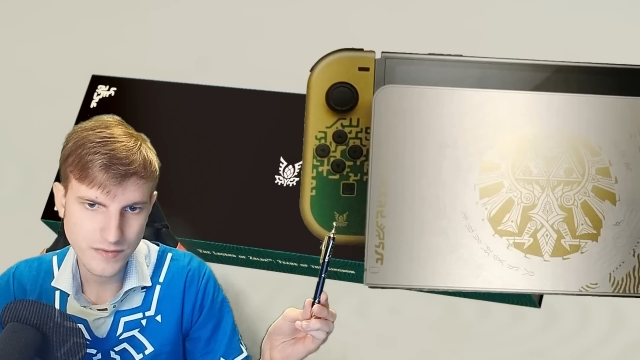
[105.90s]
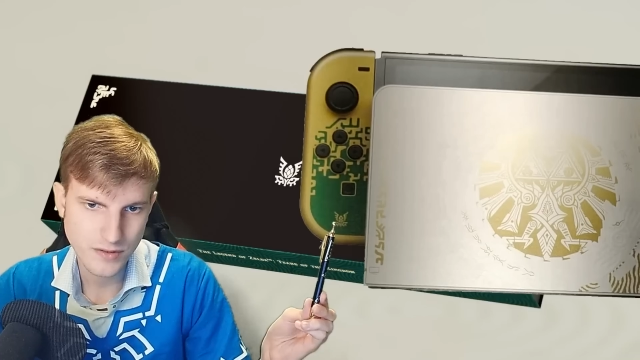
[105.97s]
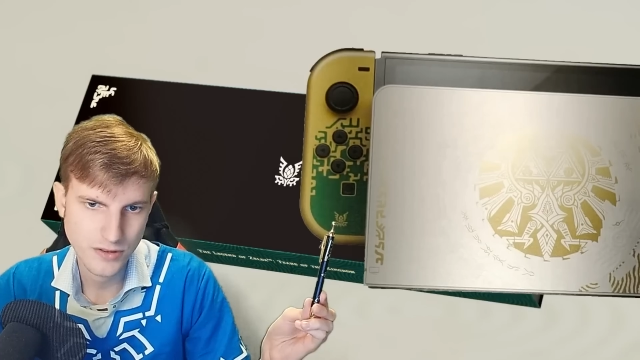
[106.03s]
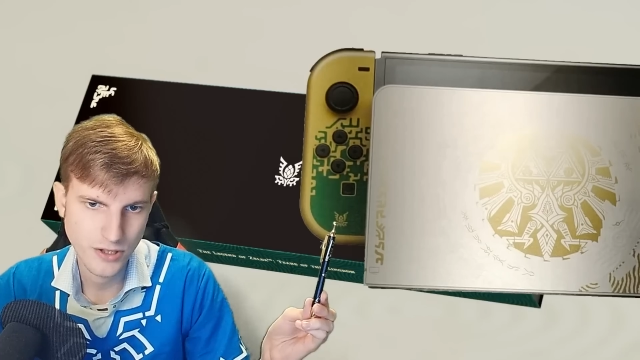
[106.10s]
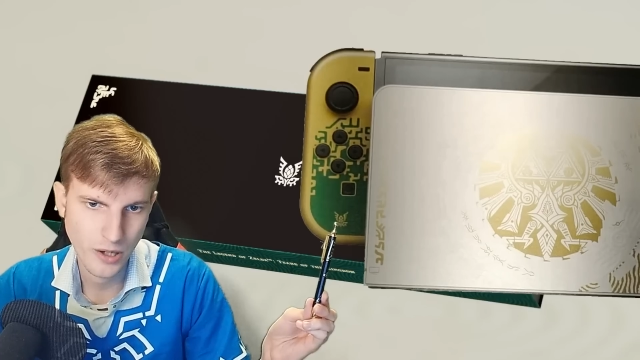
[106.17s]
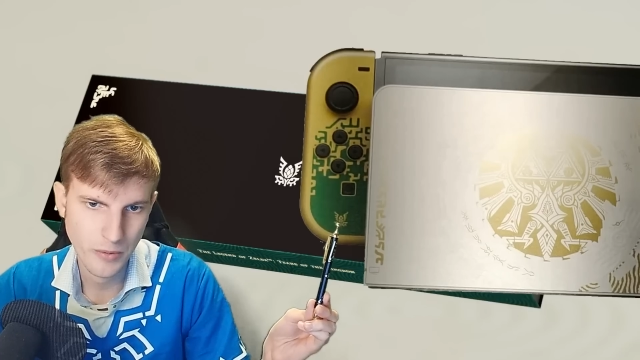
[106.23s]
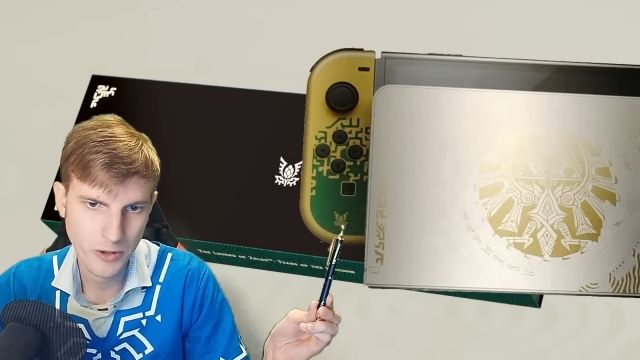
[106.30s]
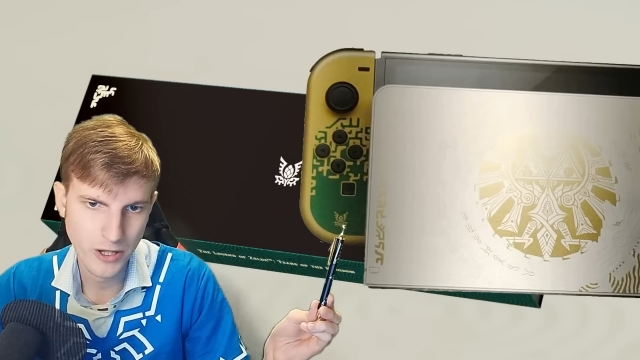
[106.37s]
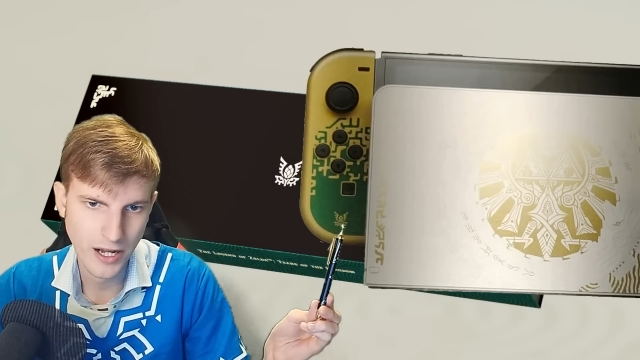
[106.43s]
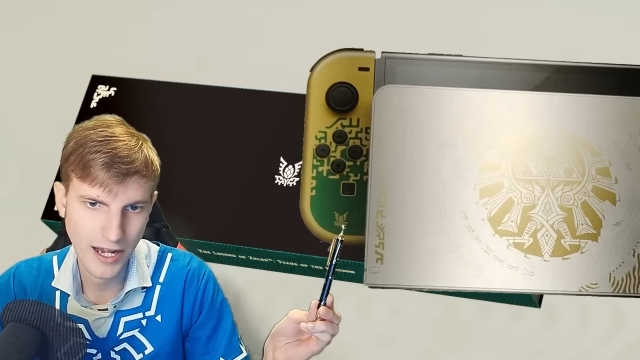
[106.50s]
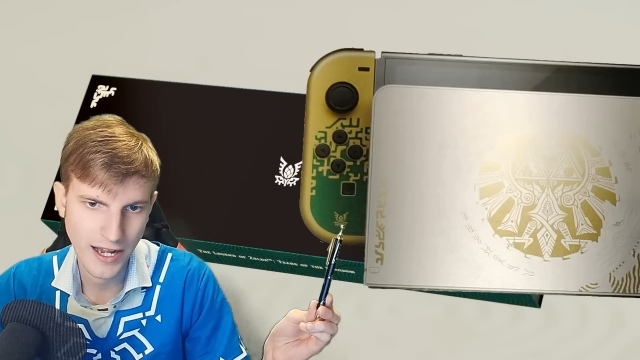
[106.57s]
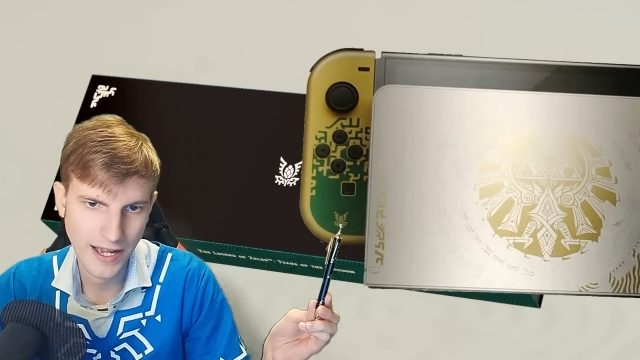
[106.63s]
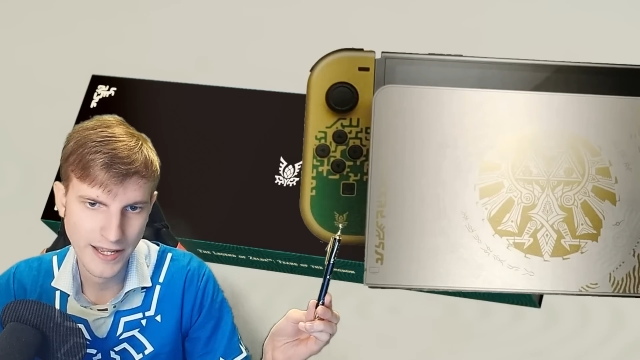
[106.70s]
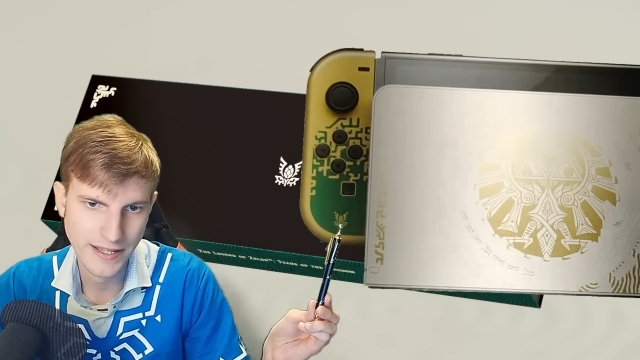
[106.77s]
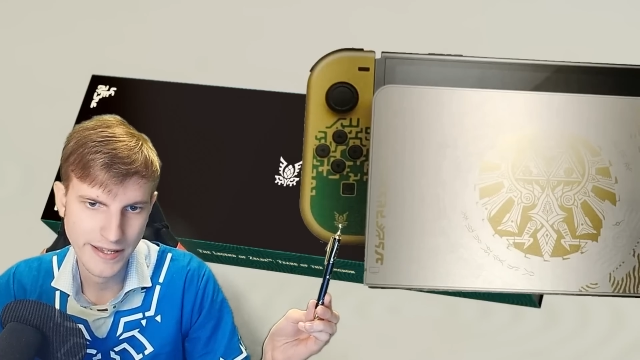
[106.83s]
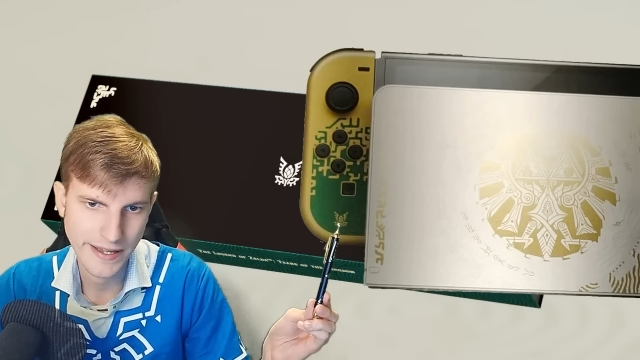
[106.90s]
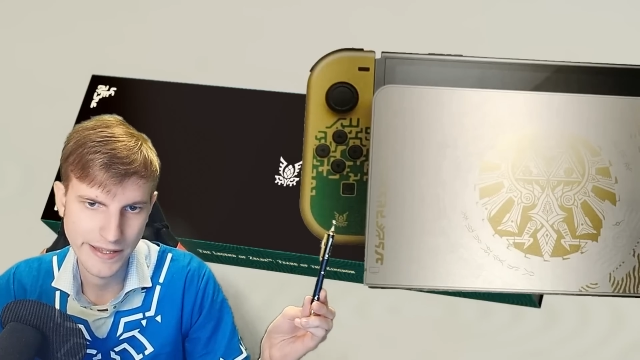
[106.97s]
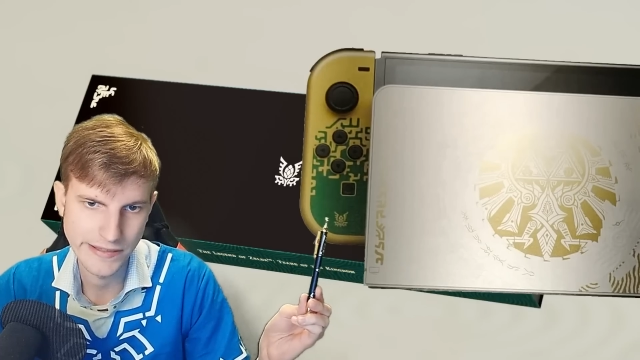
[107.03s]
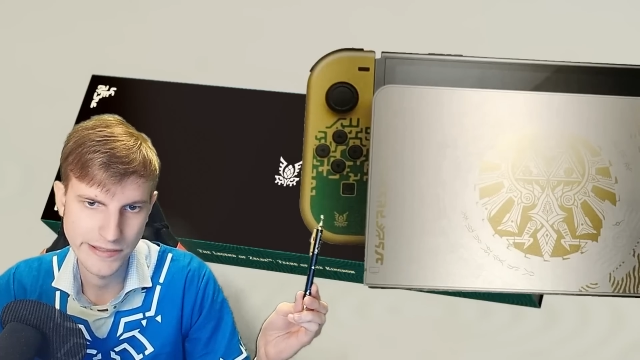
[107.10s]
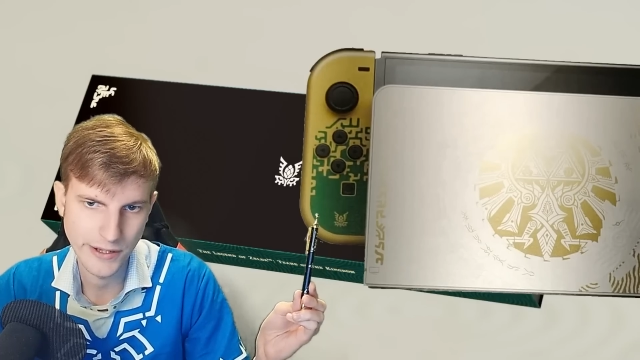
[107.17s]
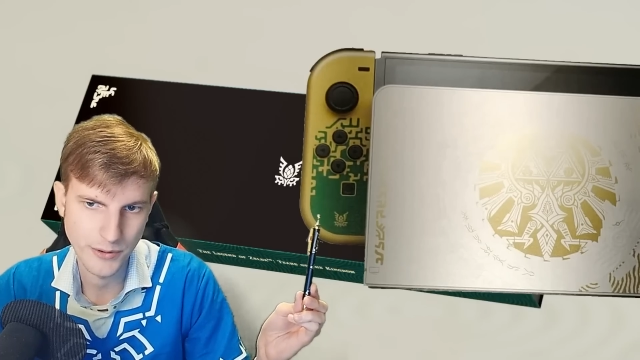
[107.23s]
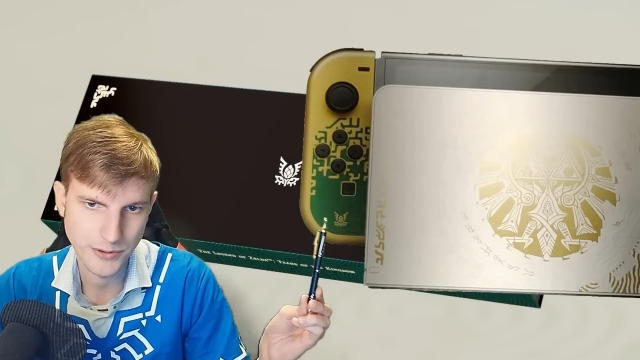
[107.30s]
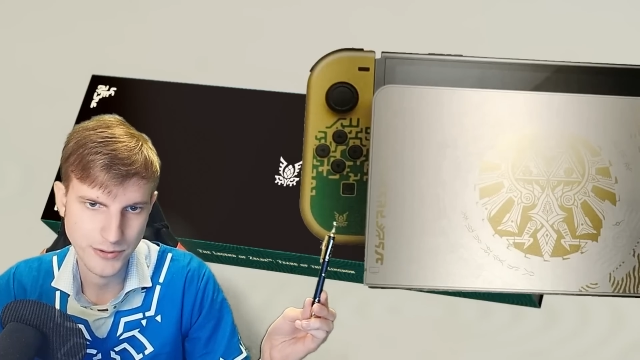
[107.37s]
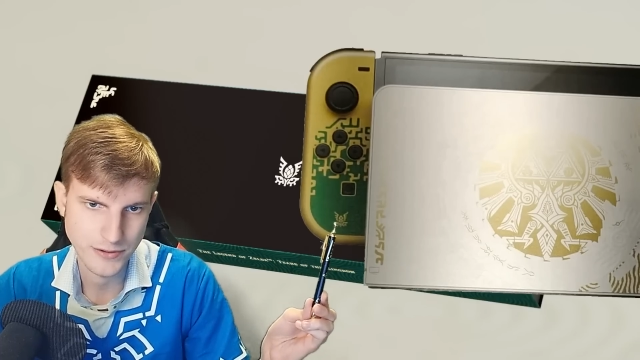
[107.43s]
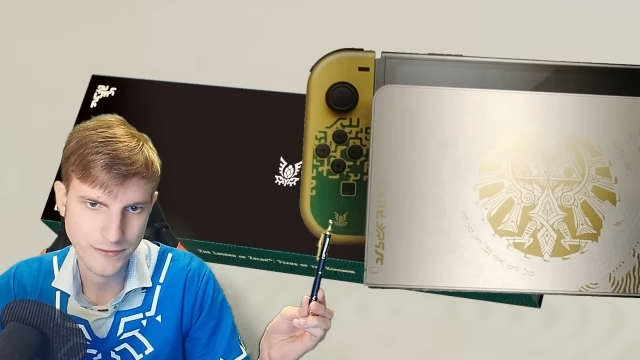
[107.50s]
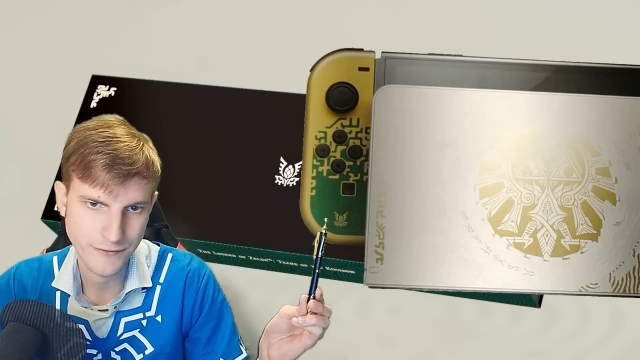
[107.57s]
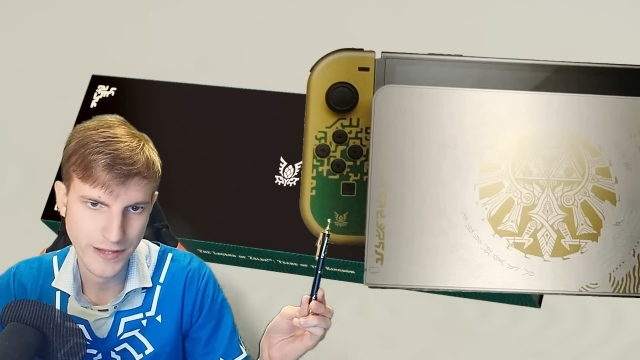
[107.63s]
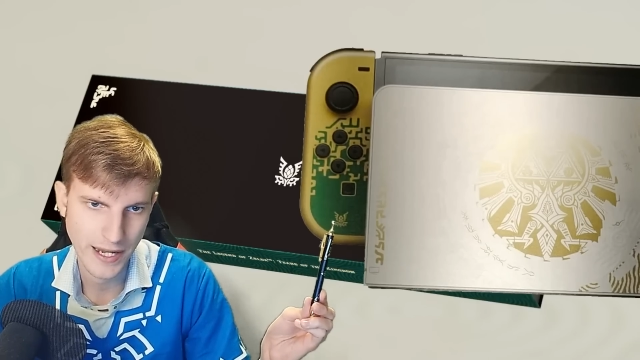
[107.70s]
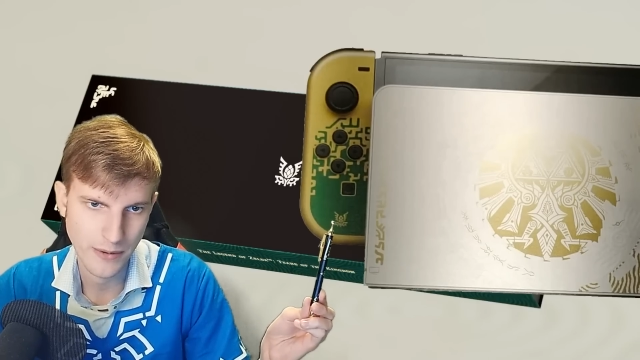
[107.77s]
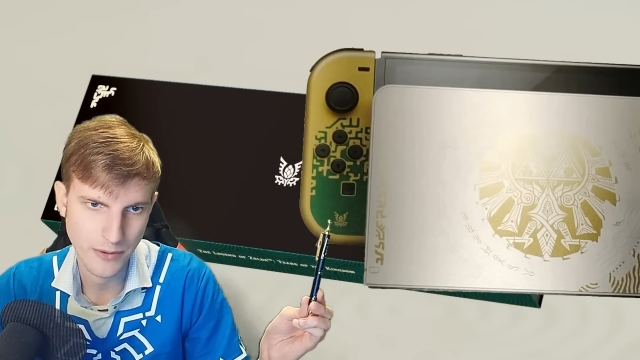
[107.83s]
double I and lotus
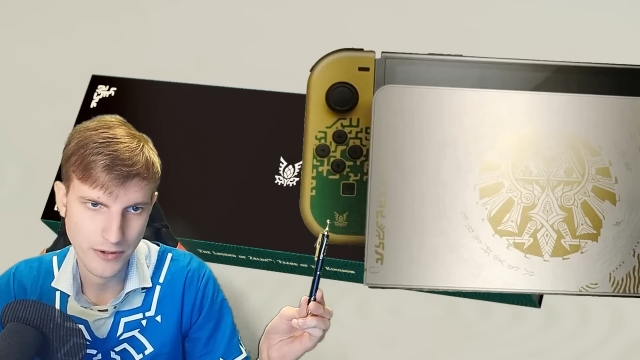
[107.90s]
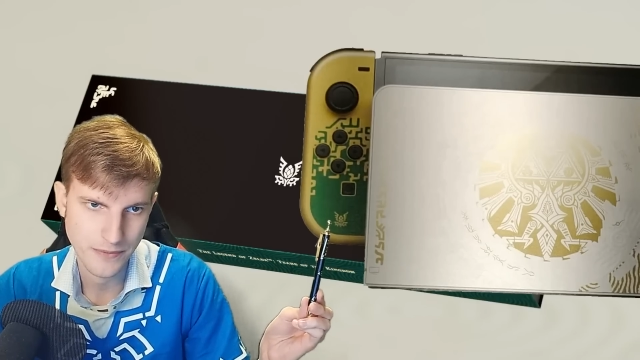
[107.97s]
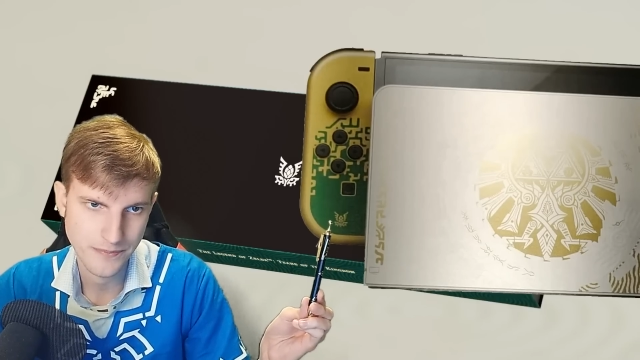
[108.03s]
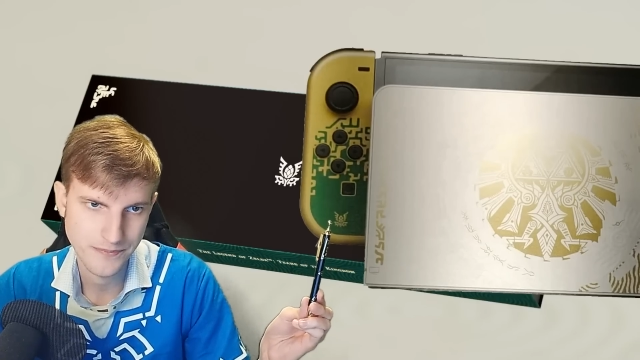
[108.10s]
flower.